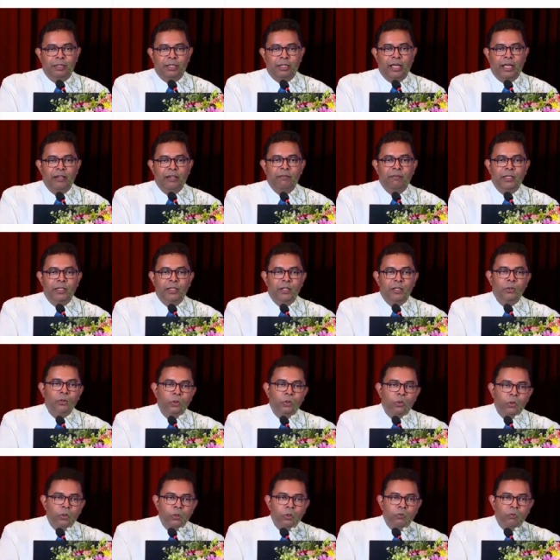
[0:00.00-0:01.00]
can we
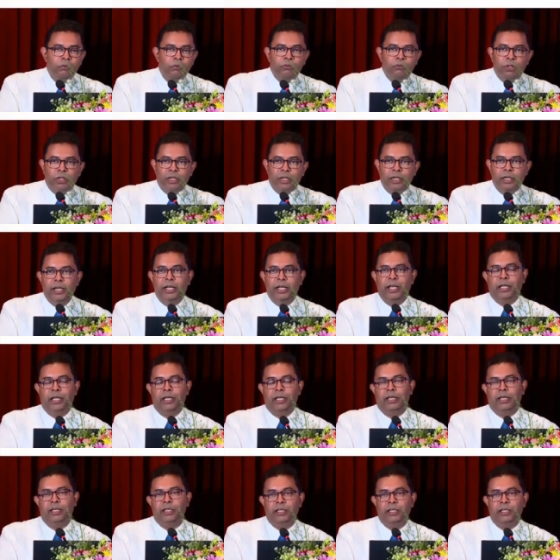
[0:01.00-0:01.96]
go home for a day